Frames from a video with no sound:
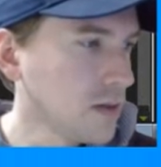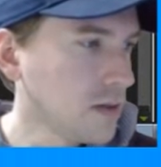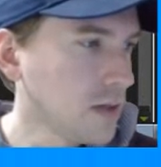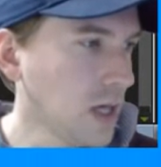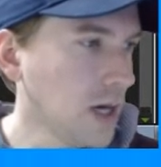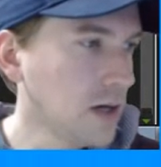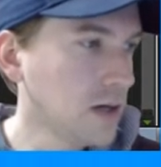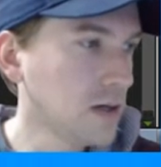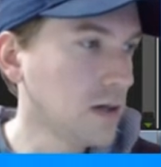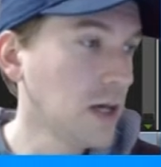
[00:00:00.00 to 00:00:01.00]

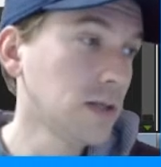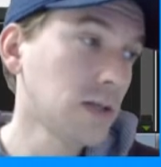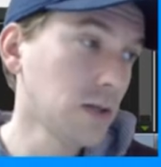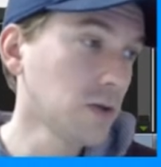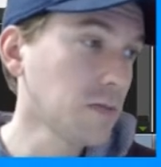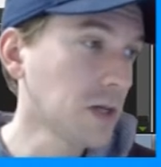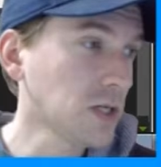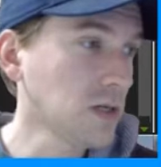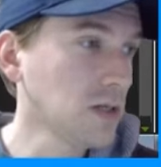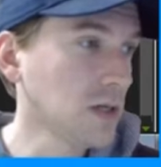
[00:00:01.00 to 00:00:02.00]
Yeah, and Cirrus
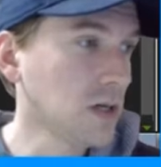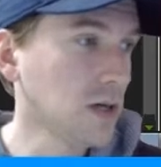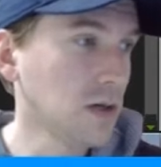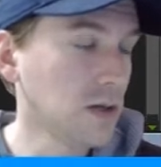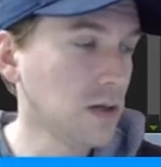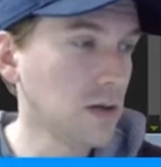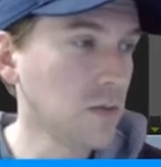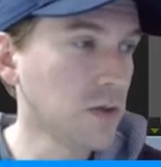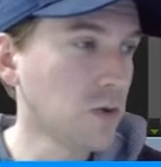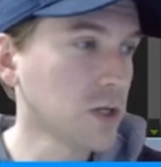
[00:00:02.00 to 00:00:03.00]
mentioned
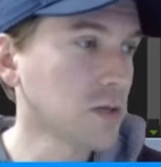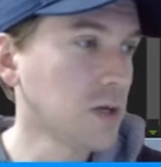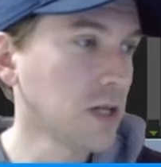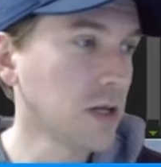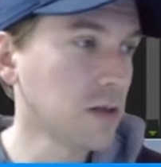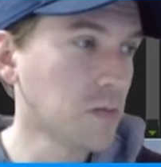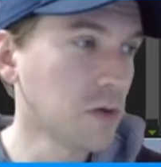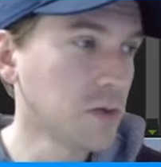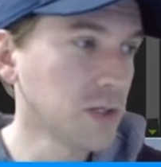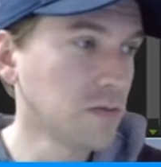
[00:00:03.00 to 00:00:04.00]
with Watchmen, I like the
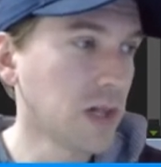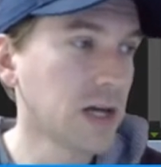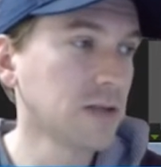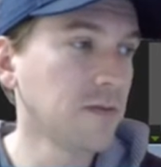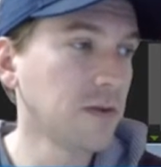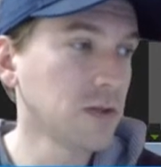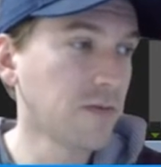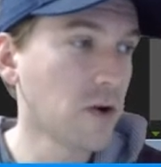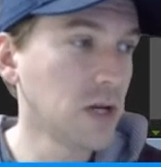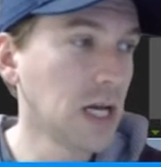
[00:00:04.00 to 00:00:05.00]
purples and blacks. It feels
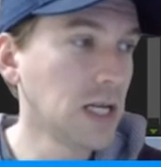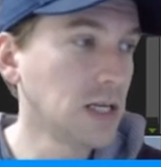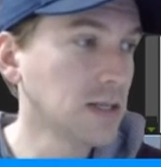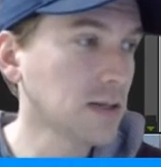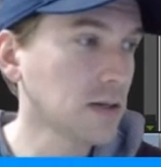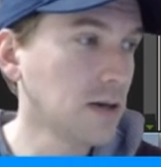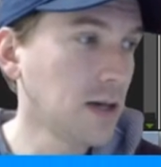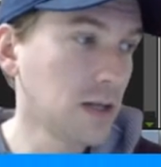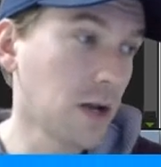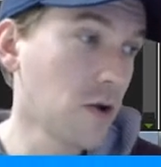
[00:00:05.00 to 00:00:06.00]
very 80s.
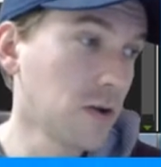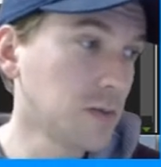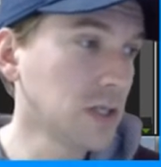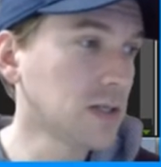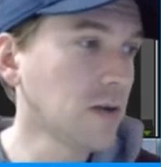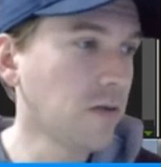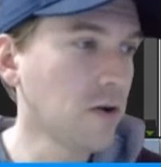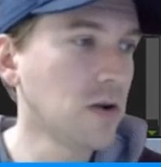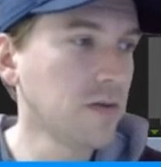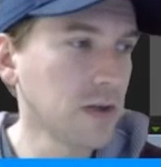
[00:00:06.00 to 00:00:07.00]
And Iron Imp did say fair
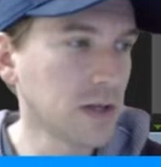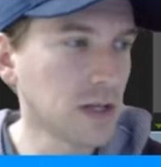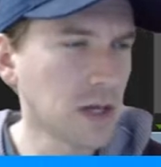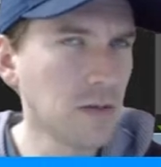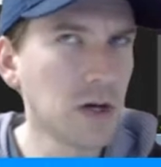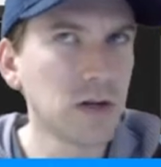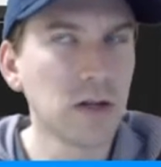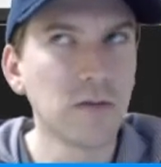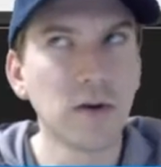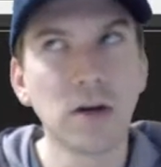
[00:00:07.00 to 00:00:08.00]
enough. I think it came out
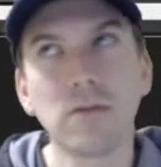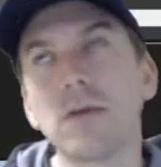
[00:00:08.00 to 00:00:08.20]
85.